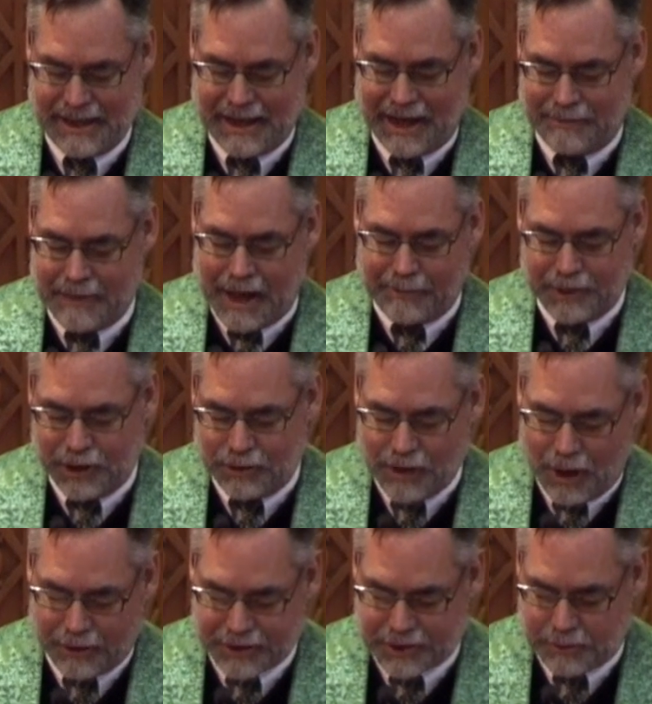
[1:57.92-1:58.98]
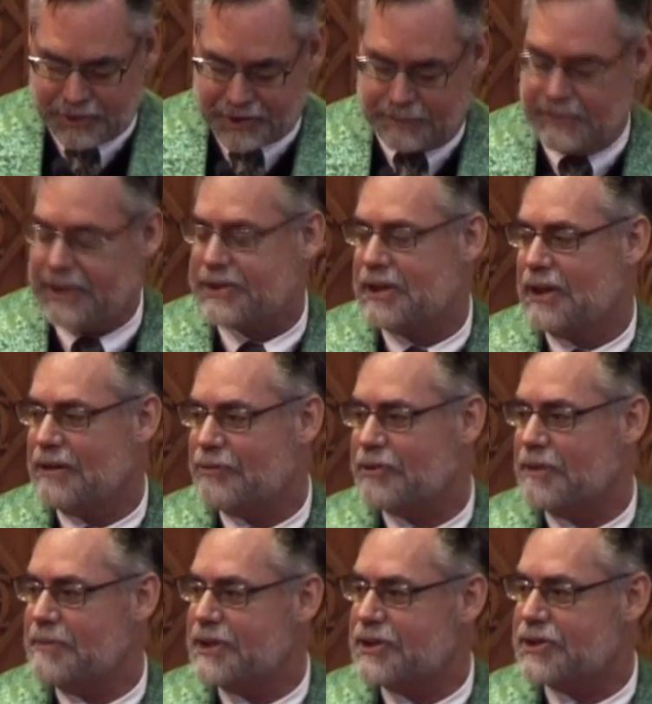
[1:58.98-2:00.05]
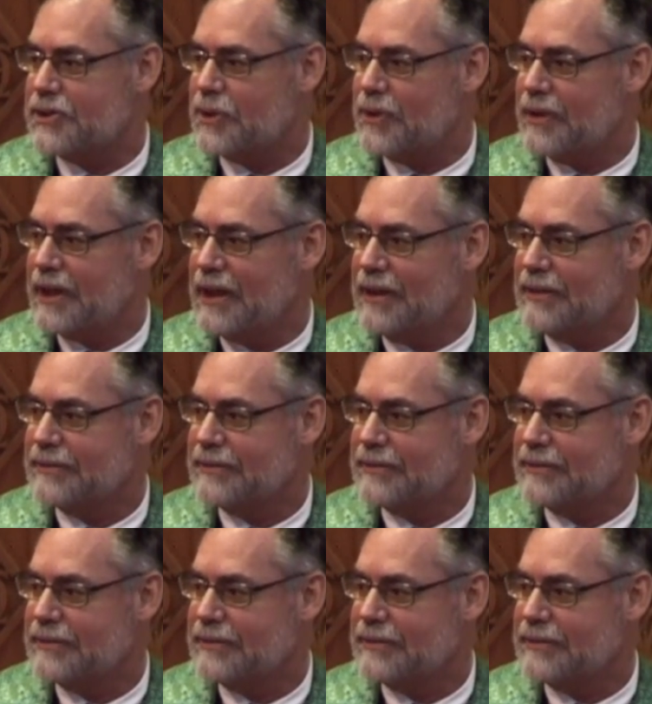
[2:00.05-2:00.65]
And maybe you noticed what's missing from this story.